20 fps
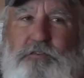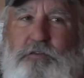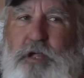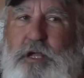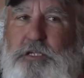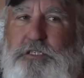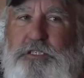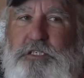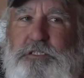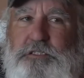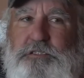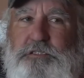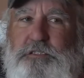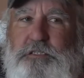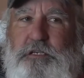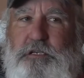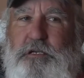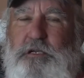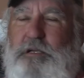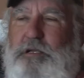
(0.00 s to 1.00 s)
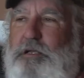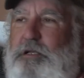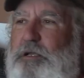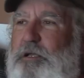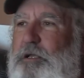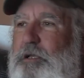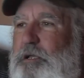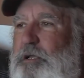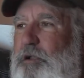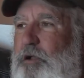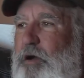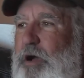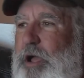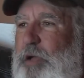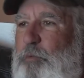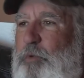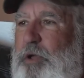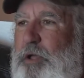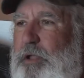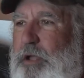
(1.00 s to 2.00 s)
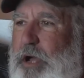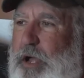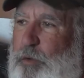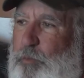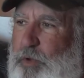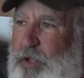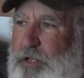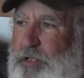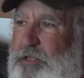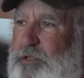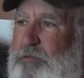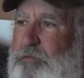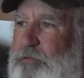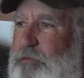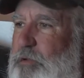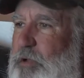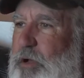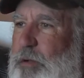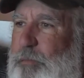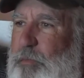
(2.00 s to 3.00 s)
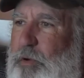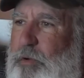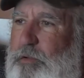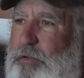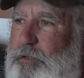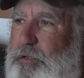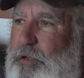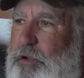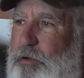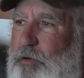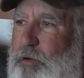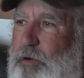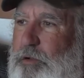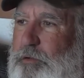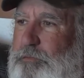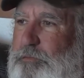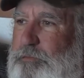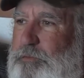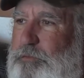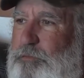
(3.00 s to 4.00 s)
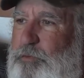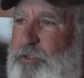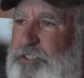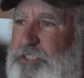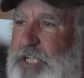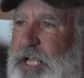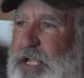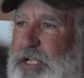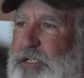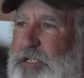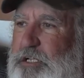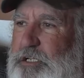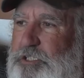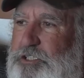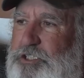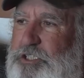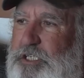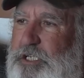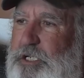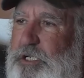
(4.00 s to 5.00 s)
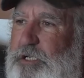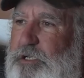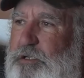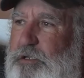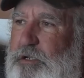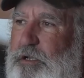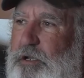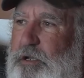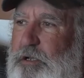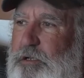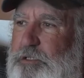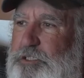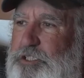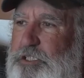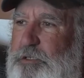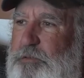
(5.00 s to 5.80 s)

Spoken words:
is listen. She accepts. I know she's forgiven me for all the things I've shared with